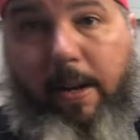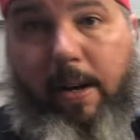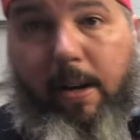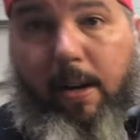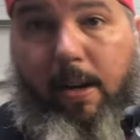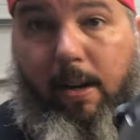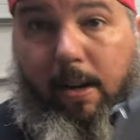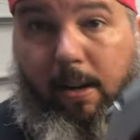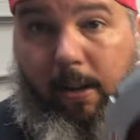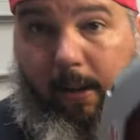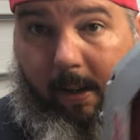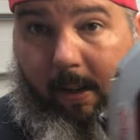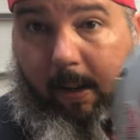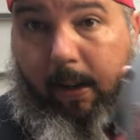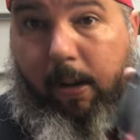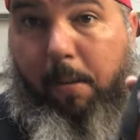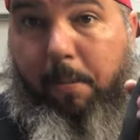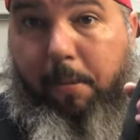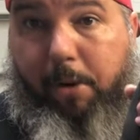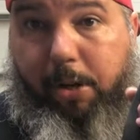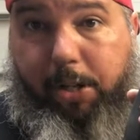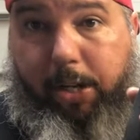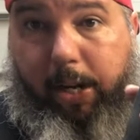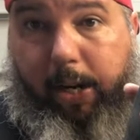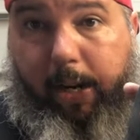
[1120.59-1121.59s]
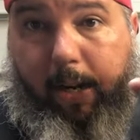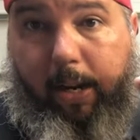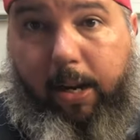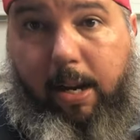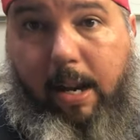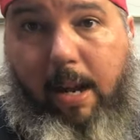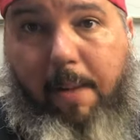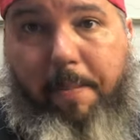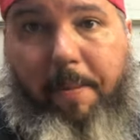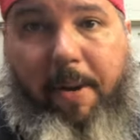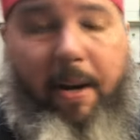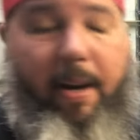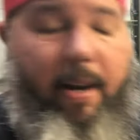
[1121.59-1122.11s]
there. Appreciate you
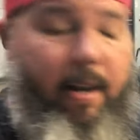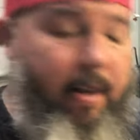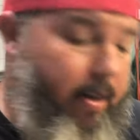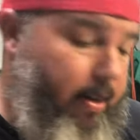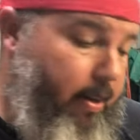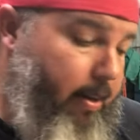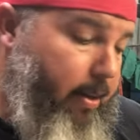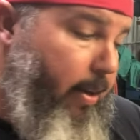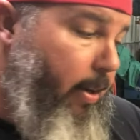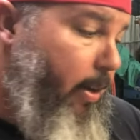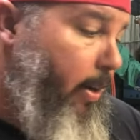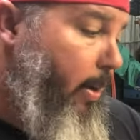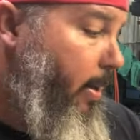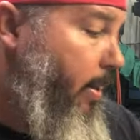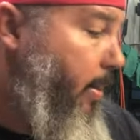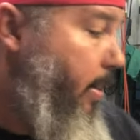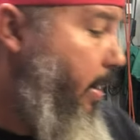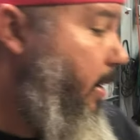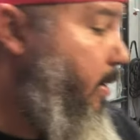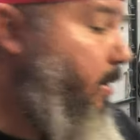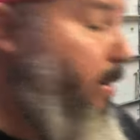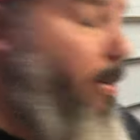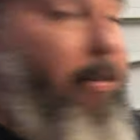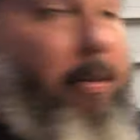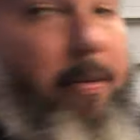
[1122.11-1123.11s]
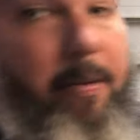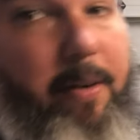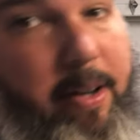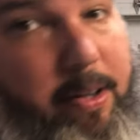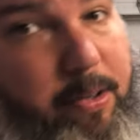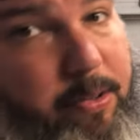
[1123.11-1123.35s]
commenting. Thanks everyone